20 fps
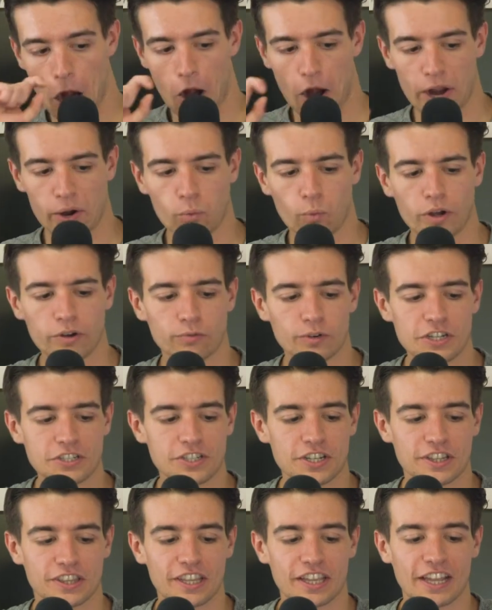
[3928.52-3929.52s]
All right. What I
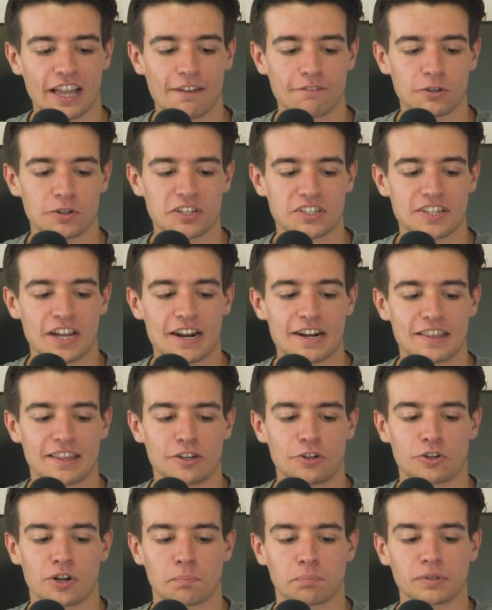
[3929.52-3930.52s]
recent thing it. have you decided
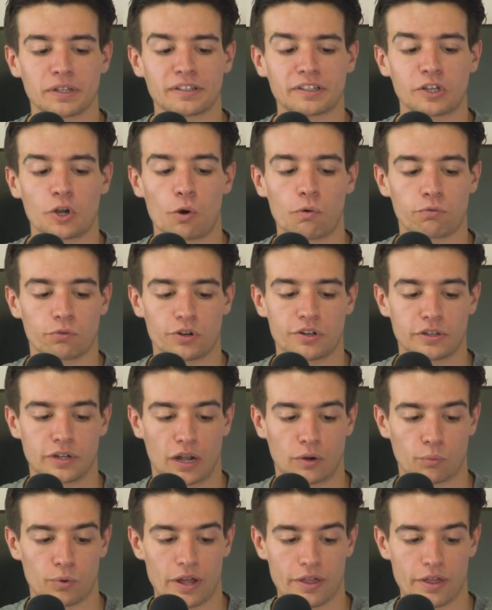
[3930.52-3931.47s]
that you're completely over and done